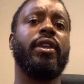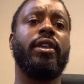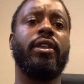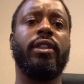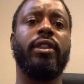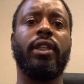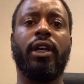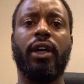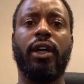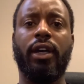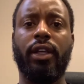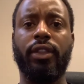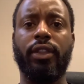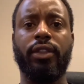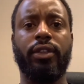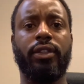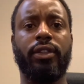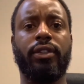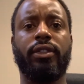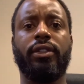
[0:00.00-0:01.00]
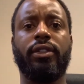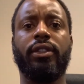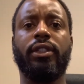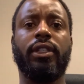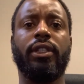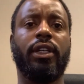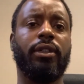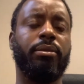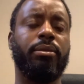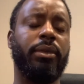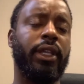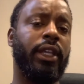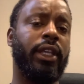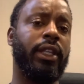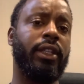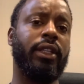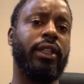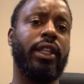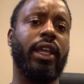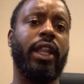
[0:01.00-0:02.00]
the other young
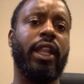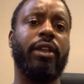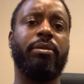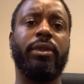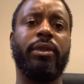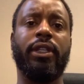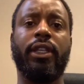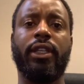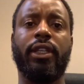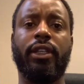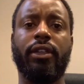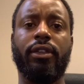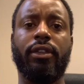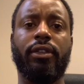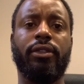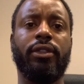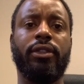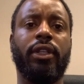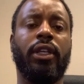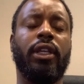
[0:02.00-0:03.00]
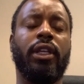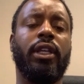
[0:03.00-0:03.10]
men that have been killed,